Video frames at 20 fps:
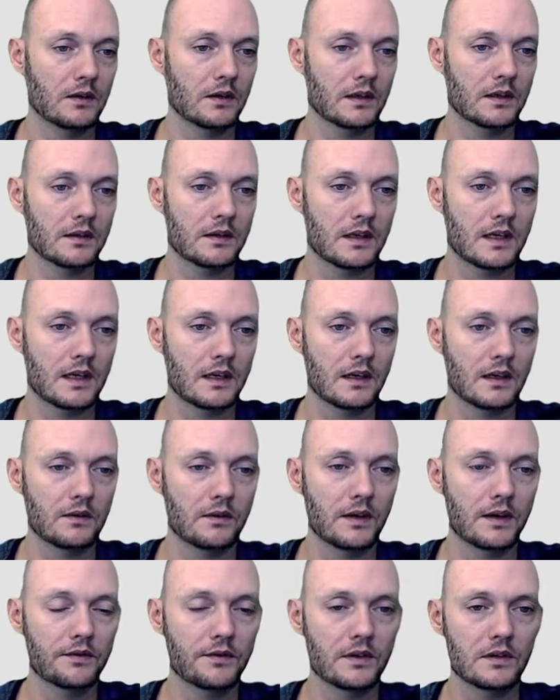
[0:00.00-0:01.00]
at that. Now we
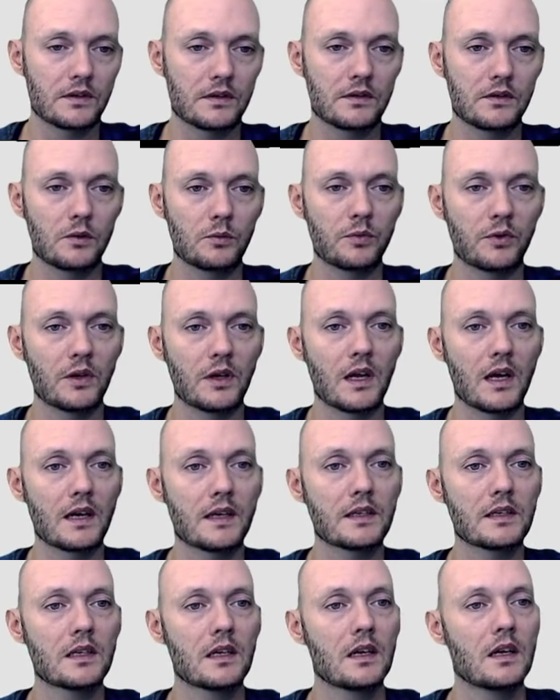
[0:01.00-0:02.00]
have this super
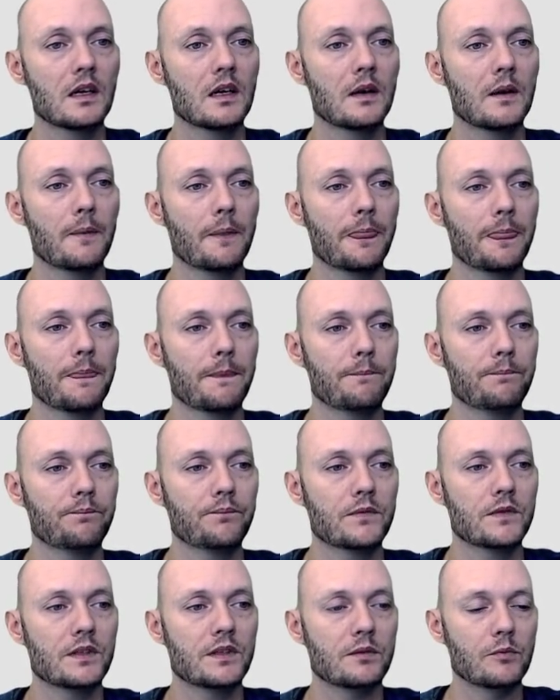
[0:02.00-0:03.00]
nice,
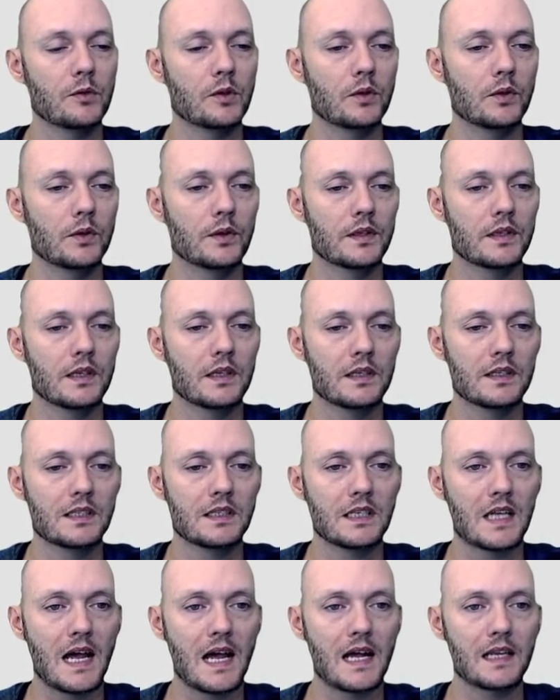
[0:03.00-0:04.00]
smooth,
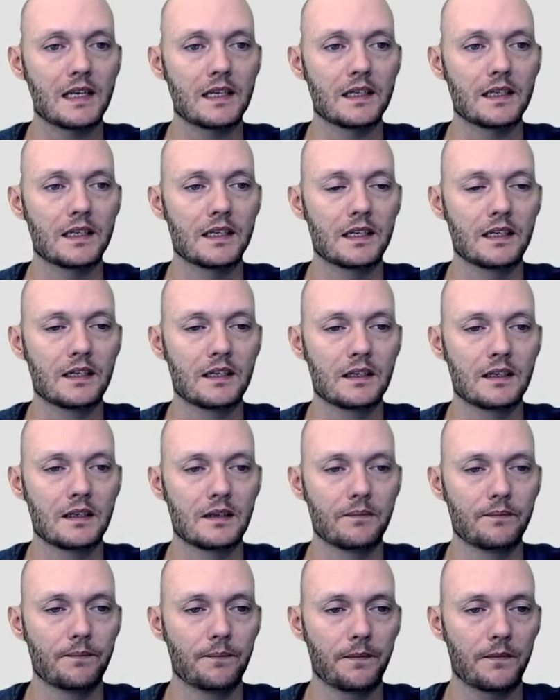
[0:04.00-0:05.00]
sanded,
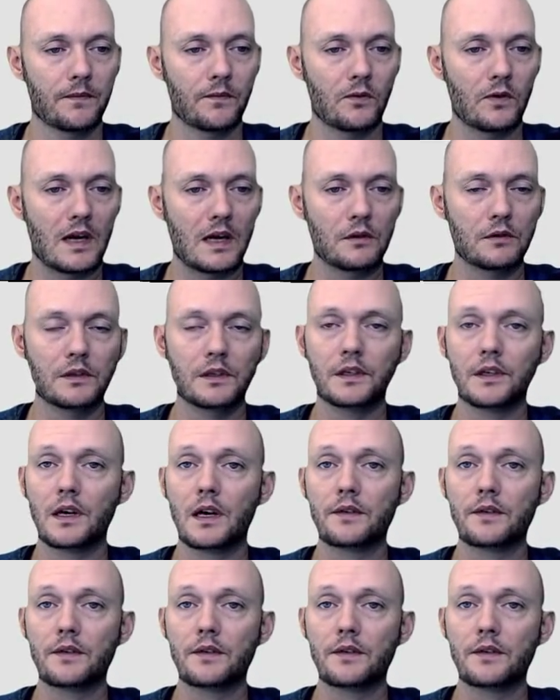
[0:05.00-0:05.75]
rounded off